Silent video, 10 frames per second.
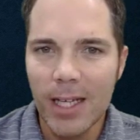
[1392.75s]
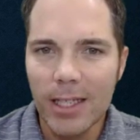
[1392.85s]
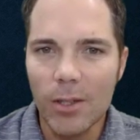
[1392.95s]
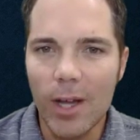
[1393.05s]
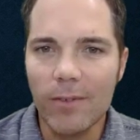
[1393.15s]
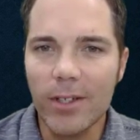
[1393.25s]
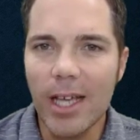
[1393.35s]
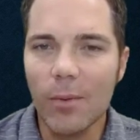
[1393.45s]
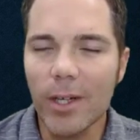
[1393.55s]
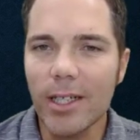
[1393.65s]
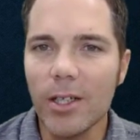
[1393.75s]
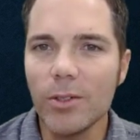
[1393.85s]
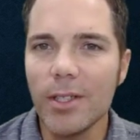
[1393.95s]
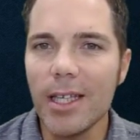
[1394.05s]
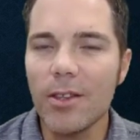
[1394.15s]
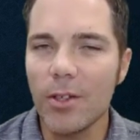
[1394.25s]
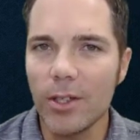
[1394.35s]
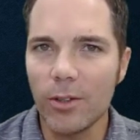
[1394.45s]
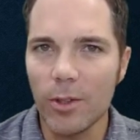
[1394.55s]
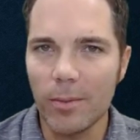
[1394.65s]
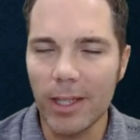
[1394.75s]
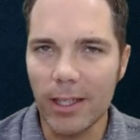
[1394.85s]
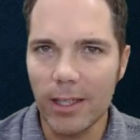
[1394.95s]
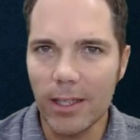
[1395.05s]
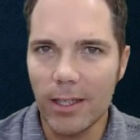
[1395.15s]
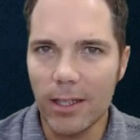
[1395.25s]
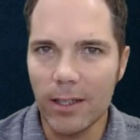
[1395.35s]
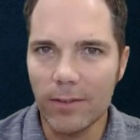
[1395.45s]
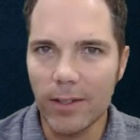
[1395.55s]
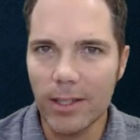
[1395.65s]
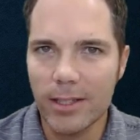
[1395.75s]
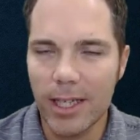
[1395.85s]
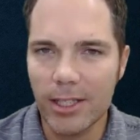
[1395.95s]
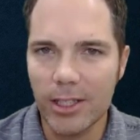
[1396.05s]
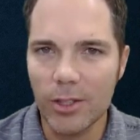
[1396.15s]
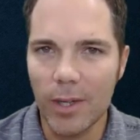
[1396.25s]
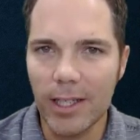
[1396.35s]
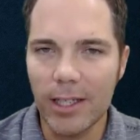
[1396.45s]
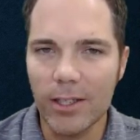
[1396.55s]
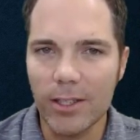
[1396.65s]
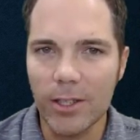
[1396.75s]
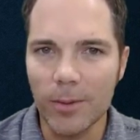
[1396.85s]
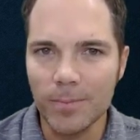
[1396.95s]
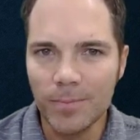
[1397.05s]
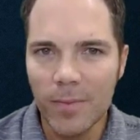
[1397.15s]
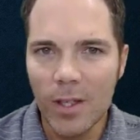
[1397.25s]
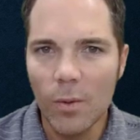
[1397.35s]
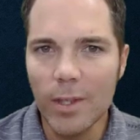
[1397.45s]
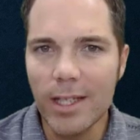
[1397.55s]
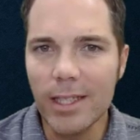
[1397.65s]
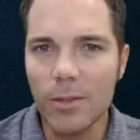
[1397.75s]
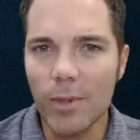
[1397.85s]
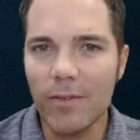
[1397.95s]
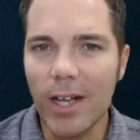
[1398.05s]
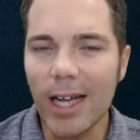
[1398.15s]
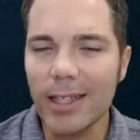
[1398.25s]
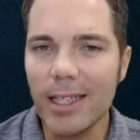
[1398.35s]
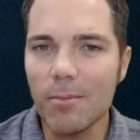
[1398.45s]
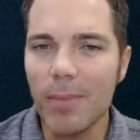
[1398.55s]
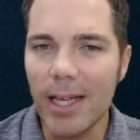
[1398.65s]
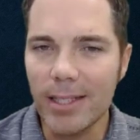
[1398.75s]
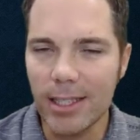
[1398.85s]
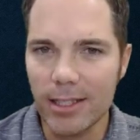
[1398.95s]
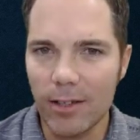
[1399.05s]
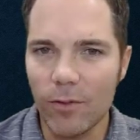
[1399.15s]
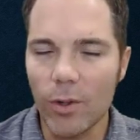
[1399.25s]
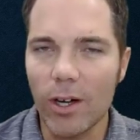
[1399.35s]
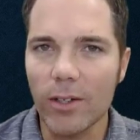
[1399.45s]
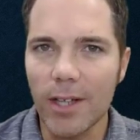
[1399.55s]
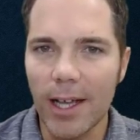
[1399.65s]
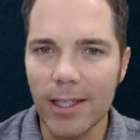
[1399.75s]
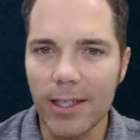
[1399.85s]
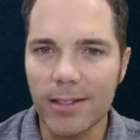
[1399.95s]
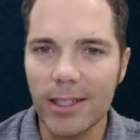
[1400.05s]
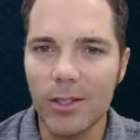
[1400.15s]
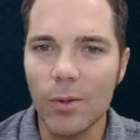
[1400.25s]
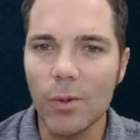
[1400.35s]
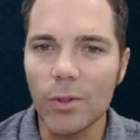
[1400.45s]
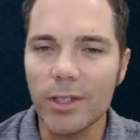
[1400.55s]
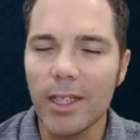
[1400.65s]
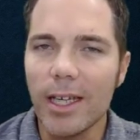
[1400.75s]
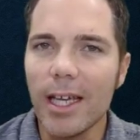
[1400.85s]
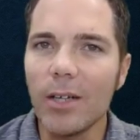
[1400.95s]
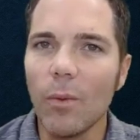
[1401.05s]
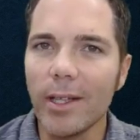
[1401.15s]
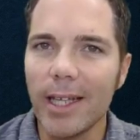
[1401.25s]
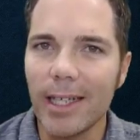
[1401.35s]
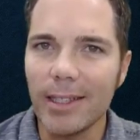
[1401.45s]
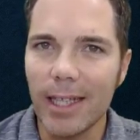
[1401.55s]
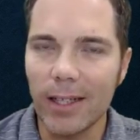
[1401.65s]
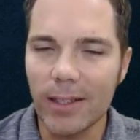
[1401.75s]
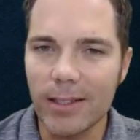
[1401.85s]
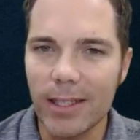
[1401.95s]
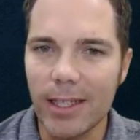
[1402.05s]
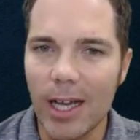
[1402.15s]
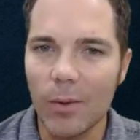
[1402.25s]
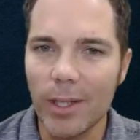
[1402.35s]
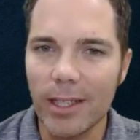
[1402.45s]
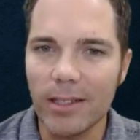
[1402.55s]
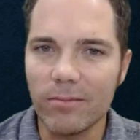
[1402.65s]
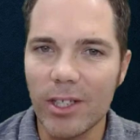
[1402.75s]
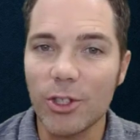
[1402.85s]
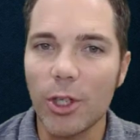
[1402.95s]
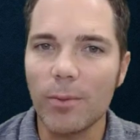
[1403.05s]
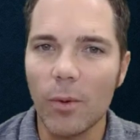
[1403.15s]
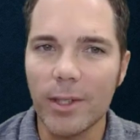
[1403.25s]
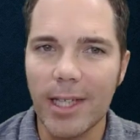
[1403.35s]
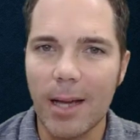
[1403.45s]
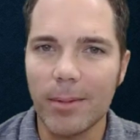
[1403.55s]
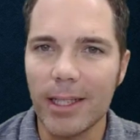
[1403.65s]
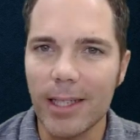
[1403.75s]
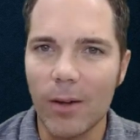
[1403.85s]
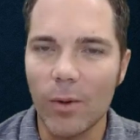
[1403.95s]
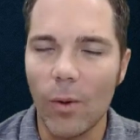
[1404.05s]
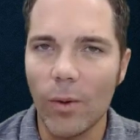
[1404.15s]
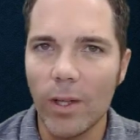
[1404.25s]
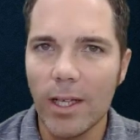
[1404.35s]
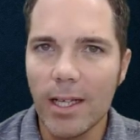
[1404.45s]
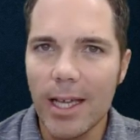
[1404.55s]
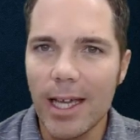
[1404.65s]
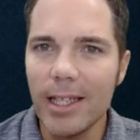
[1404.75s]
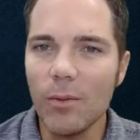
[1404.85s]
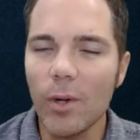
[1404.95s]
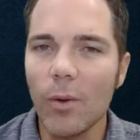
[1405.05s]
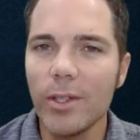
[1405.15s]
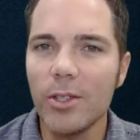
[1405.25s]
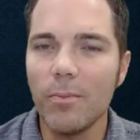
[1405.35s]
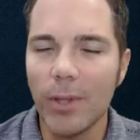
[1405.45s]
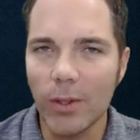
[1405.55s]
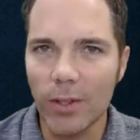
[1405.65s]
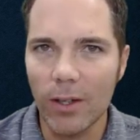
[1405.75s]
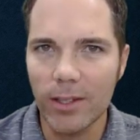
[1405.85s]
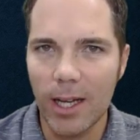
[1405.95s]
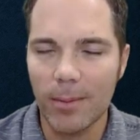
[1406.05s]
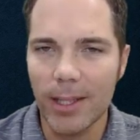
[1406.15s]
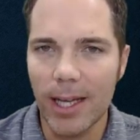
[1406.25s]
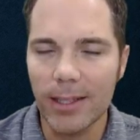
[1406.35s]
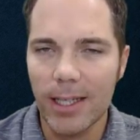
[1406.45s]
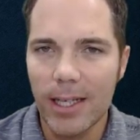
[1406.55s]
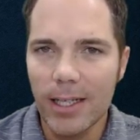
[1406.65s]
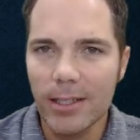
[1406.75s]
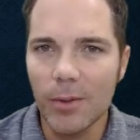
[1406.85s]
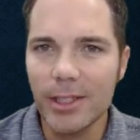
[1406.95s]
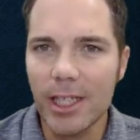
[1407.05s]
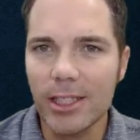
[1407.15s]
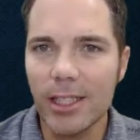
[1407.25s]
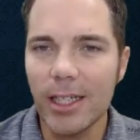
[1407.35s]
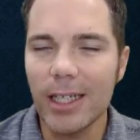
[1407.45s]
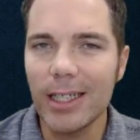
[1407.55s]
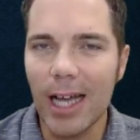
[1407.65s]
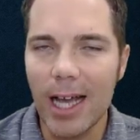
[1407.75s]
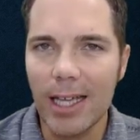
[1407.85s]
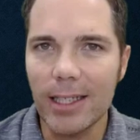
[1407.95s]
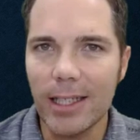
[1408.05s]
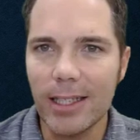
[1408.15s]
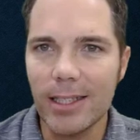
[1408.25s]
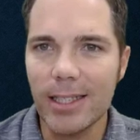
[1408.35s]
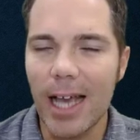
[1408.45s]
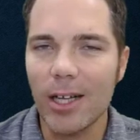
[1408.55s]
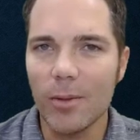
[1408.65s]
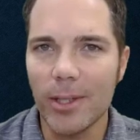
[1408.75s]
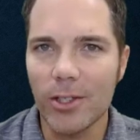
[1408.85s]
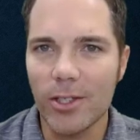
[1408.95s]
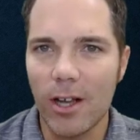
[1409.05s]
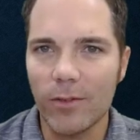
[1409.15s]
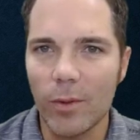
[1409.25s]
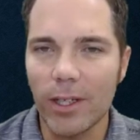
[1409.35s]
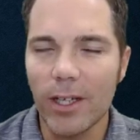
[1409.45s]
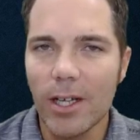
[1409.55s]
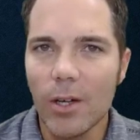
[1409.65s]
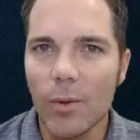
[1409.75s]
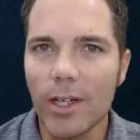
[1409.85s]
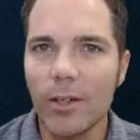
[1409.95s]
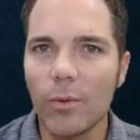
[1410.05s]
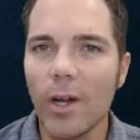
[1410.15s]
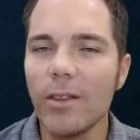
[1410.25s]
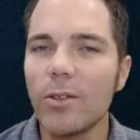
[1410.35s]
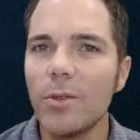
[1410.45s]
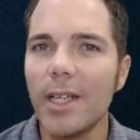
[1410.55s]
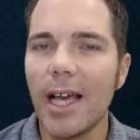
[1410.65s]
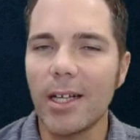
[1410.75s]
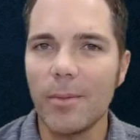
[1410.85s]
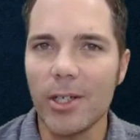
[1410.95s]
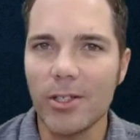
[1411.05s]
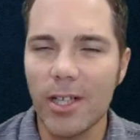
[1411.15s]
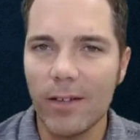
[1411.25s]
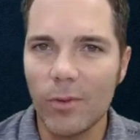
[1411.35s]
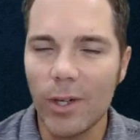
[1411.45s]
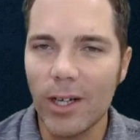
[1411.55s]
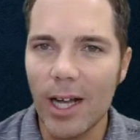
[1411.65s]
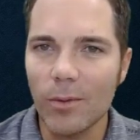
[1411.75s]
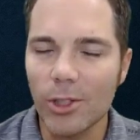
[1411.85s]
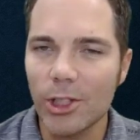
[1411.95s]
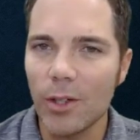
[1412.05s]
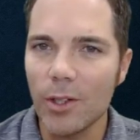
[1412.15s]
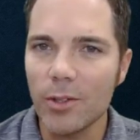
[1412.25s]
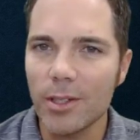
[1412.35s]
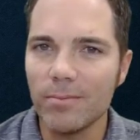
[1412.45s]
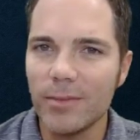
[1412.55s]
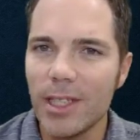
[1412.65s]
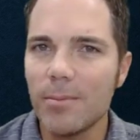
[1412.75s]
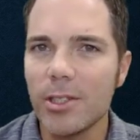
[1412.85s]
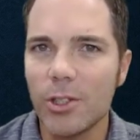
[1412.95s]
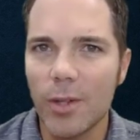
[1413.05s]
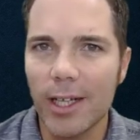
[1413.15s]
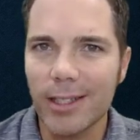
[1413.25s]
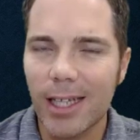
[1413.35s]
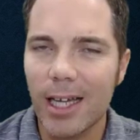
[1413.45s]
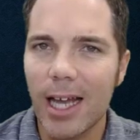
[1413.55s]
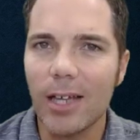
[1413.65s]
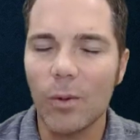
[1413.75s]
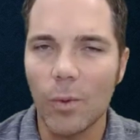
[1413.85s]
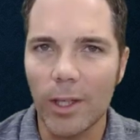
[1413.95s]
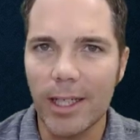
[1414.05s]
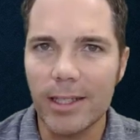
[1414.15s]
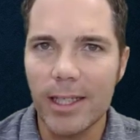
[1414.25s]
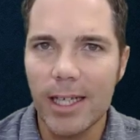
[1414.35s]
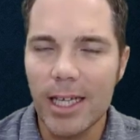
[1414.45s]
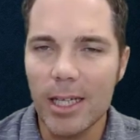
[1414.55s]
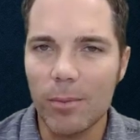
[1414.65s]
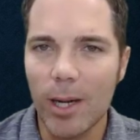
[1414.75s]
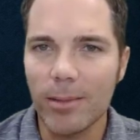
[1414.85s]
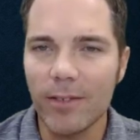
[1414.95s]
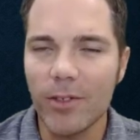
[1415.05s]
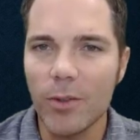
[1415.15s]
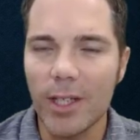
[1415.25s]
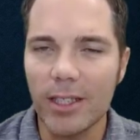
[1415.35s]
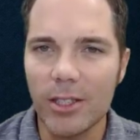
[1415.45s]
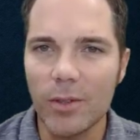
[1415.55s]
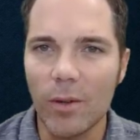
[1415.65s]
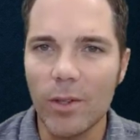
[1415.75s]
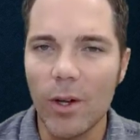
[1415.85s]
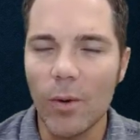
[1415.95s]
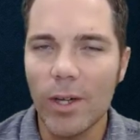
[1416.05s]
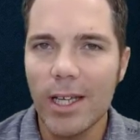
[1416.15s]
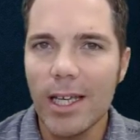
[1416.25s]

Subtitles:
So after that, we're going to go to the third grouping of sections right here. So with this, we've got the basis for our diagnostic tools and what they can tell us and how we can interpret what's happening downhole. And then we're going to build on top of that. So in section 9, this is Echometer software. We're going to run through the Echometer software. I will show you some tips and tricks, kind of how to work it, and probably a few things you don't know.